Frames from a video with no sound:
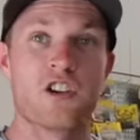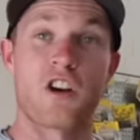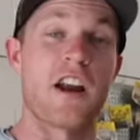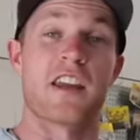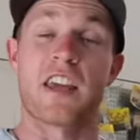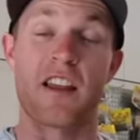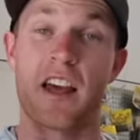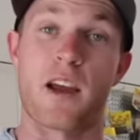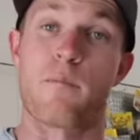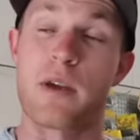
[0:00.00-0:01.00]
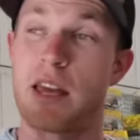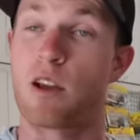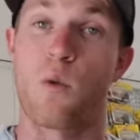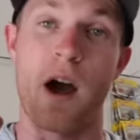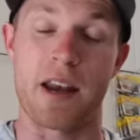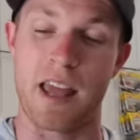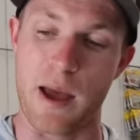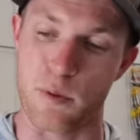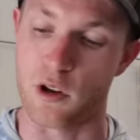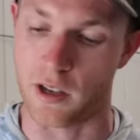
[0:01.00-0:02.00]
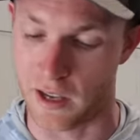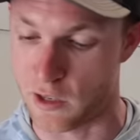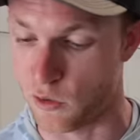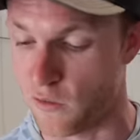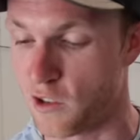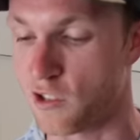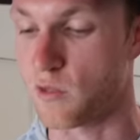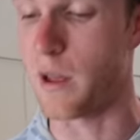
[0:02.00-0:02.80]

trying to get like a big wide gap hook into a fish's